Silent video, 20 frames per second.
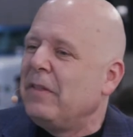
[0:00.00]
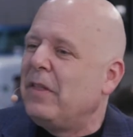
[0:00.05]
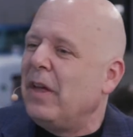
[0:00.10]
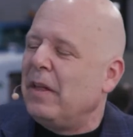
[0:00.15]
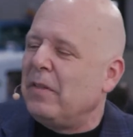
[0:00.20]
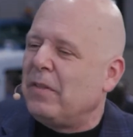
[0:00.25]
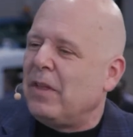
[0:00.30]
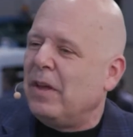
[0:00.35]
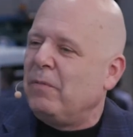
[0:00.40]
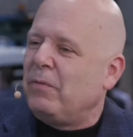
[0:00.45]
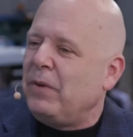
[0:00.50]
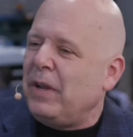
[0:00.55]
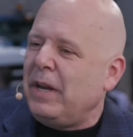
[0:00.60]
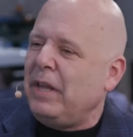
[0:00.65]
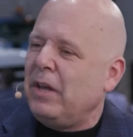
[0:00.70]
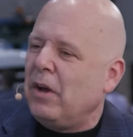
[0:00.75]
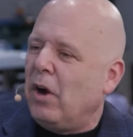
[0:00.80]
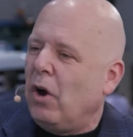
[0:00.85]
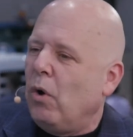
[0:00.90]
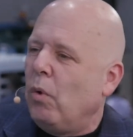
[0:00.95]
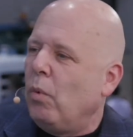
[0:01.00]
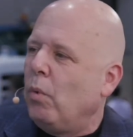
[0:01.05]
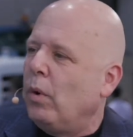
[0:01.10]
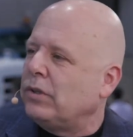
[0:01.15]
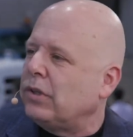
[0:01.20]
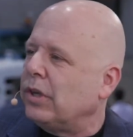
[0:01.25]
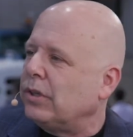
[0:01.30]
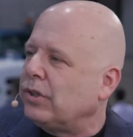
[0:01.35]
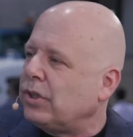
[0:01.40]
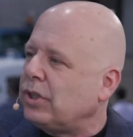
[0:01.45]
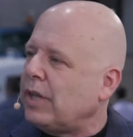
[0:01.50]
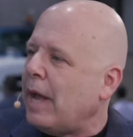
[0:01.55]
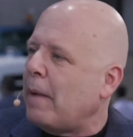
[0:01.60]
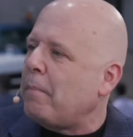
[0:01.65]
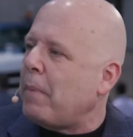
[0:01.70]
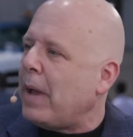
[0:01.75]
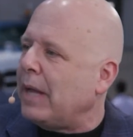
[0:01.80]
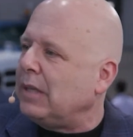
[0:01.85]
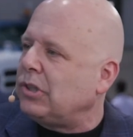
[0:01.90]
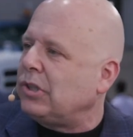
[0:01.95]
the video was a
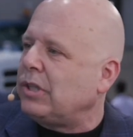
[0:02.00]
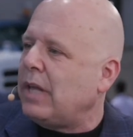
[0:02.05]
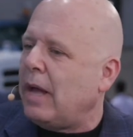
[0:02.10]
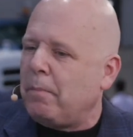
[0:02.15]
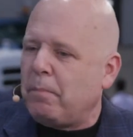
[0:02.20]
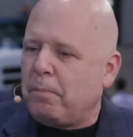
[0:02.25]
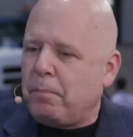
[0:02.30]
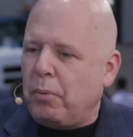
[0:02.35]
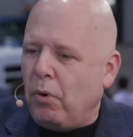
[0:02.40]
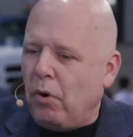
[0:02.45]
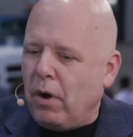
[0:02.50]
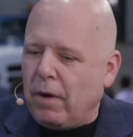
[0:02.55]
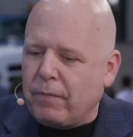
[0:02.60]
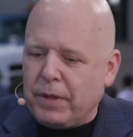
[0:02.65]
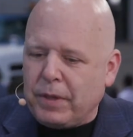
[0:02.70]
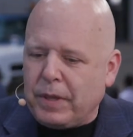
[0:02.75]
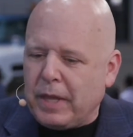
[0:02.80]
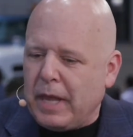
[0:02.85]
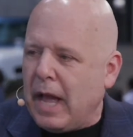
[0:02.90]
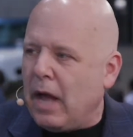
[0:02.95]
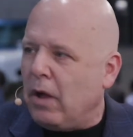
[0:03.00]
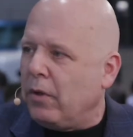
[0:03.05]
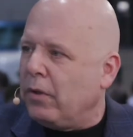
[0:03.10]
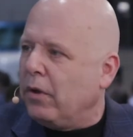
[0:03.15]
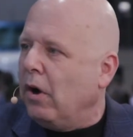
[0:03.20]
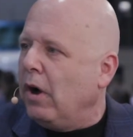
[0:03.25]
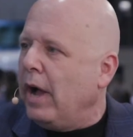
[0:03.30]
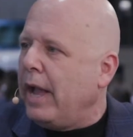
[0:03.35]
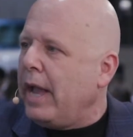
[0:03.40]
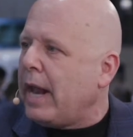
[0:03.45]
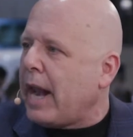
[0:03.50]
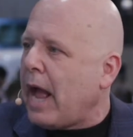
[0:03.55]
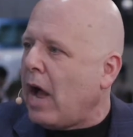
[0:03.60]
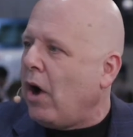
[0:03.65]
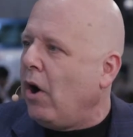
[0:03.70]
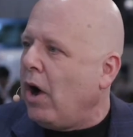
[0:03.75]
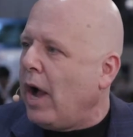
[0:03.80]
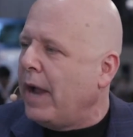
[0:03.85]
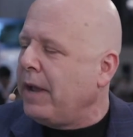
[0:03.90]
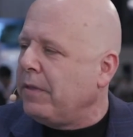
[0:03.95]
step-by-step, pull everything out, lay it
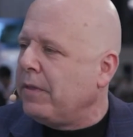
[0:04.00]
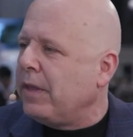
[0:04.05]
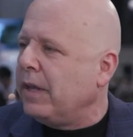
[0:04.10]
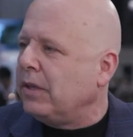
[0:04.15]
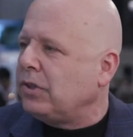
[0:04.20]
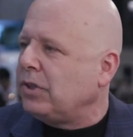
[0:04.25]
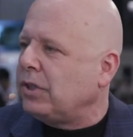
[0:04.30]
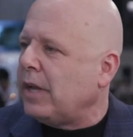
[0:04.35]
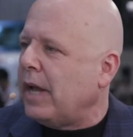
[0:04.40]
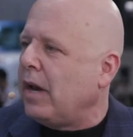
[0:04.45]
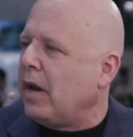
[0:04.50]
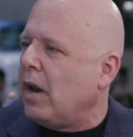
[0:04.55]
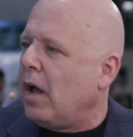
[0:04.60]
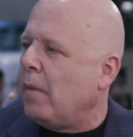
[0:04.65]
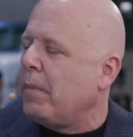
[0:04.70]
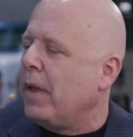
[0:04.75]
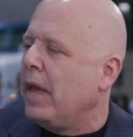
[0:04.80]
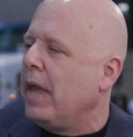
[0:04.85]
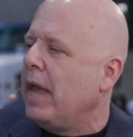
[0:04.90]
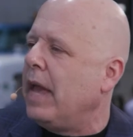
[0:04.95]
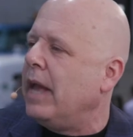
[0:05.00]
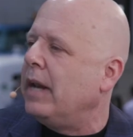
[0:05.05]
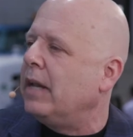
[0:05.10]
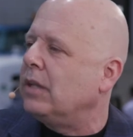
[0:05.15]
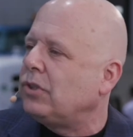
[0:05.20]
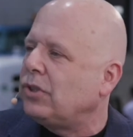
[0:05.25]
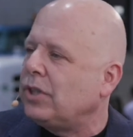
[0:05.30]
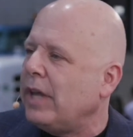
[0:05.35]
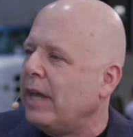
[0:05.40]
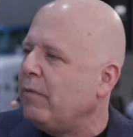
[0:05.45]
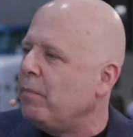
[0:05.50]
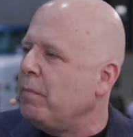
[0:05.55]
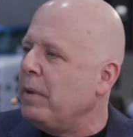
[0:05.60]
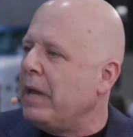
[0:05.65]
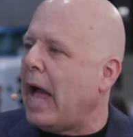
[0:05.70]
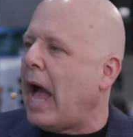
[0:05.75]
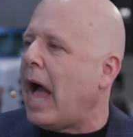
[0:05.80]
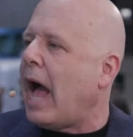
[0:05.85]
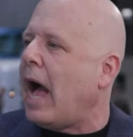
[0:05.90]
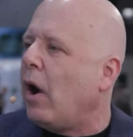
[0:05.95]
out like this, set it up, and it saved
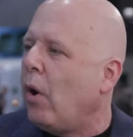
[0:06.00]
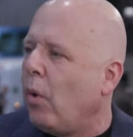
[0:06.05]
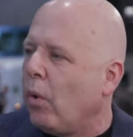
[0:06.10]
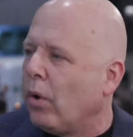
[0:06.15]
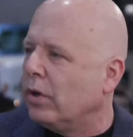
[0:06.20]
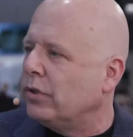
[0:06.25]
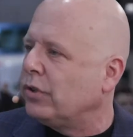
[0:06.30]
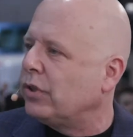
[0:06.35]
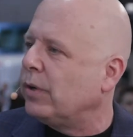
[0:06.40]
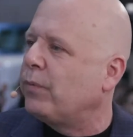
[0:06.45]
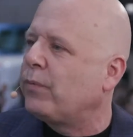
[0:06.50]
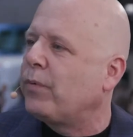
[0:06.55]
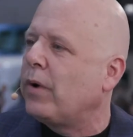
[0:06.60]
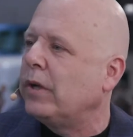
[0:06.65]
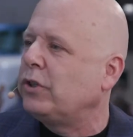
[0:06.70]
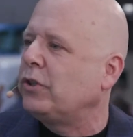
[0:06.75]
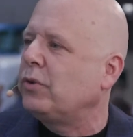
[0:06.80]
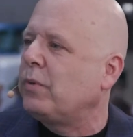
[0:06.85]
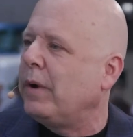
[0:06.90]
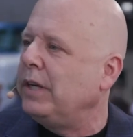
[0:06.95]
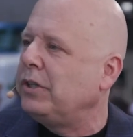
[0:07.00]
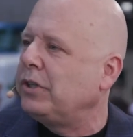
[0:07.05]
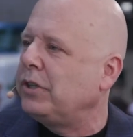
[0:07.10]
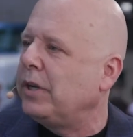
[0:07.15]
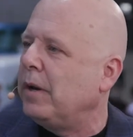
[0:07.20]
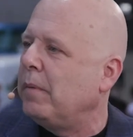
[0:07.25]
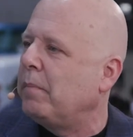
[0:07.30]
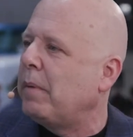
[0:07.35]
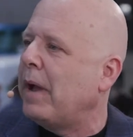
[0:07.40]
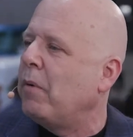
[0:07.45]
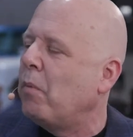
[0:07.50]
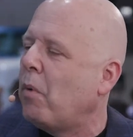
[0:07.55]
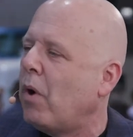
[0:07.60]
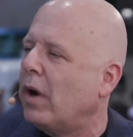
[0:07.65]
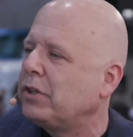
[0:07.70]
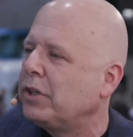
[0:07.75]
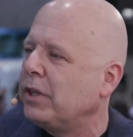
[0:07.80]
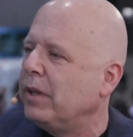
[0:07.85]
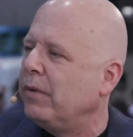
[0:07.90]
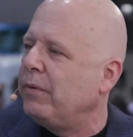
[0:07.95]
me hours of frustration by
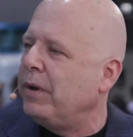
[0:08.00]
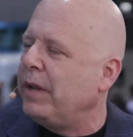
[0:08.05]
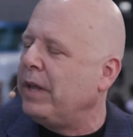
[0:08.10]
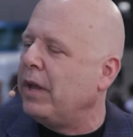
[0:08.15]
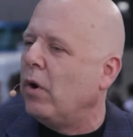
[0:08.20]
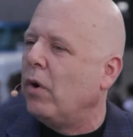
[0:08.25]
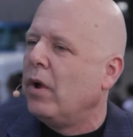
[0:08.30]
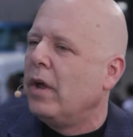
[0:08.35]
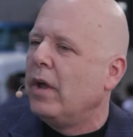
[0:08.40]
watching the video.